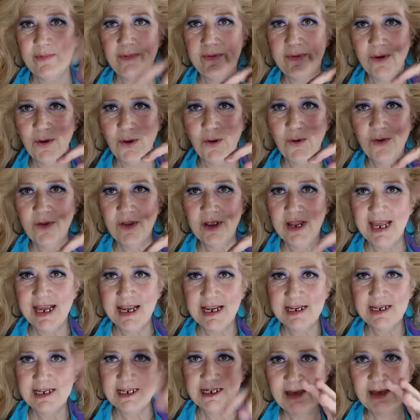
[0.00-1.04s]
All the
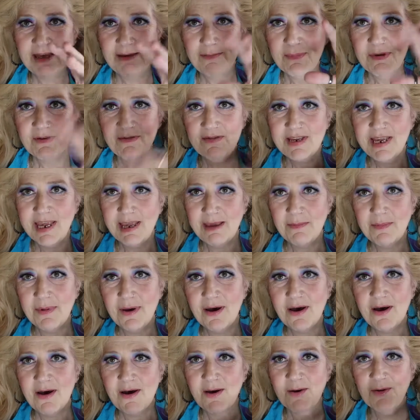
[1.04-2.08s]
ladies have taken
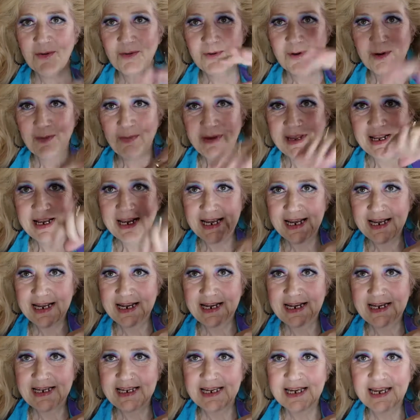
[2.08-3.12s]
part will be
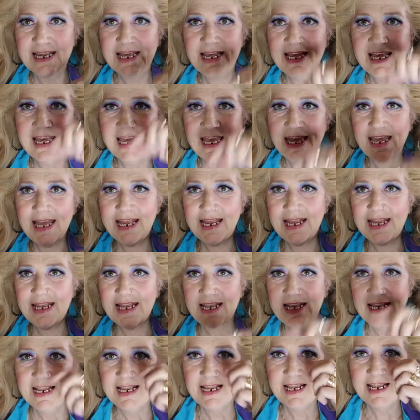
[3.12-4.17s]
linked
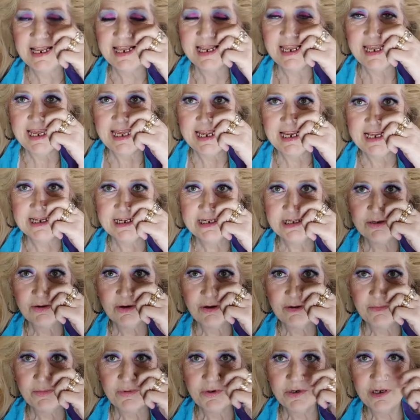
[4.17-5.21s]
in the
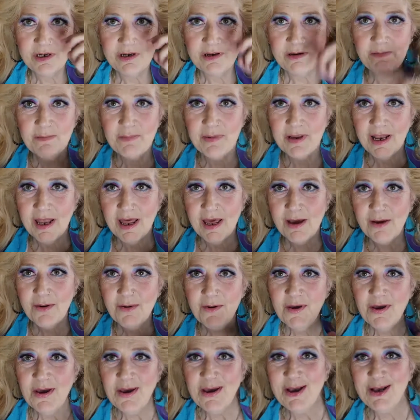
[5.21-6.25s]
description below,
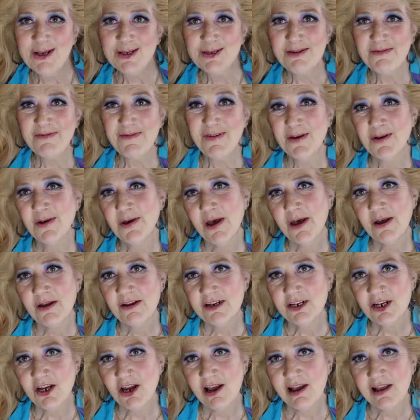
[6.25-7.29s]
so if you could go and
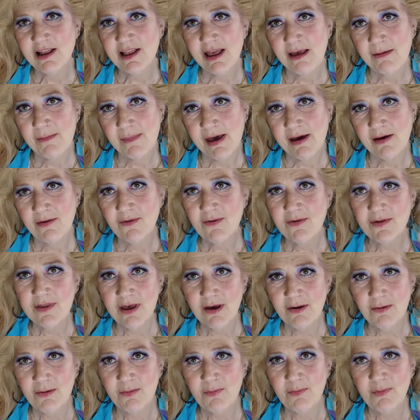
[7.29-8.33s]
check them out,
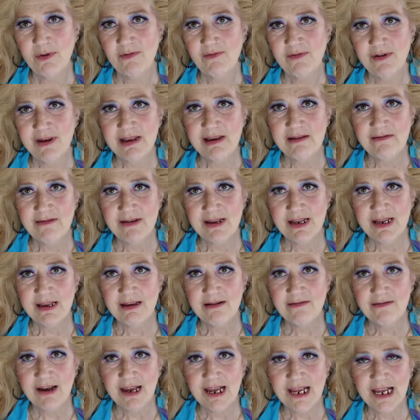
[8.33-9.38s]
that would be really, really
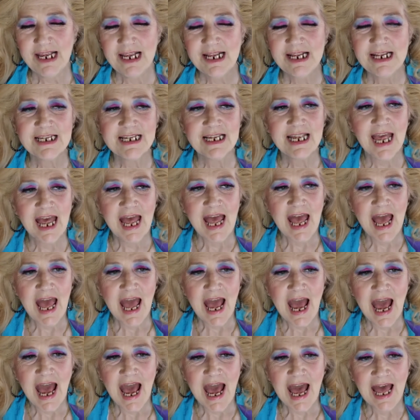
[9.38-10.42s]
great.
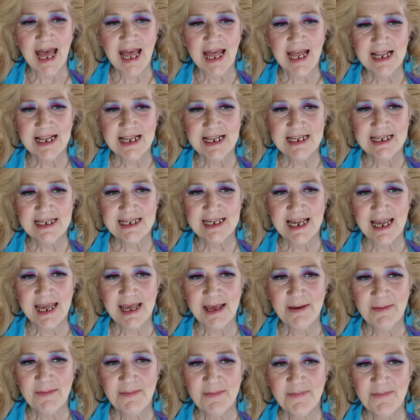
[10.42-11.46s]
And
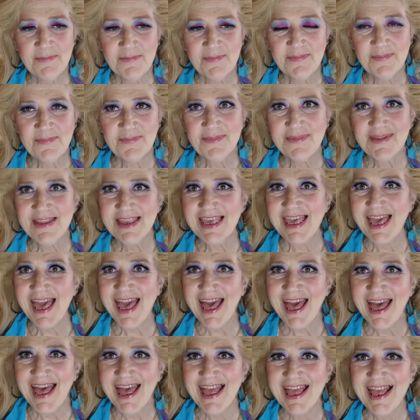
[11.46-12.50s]

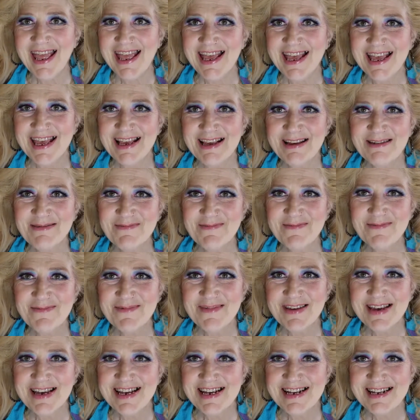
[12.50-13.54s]
yeah,
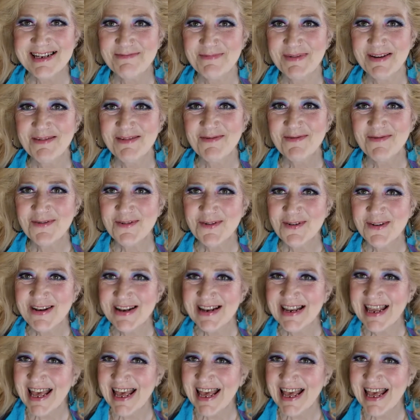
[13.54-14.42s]
it's been fun.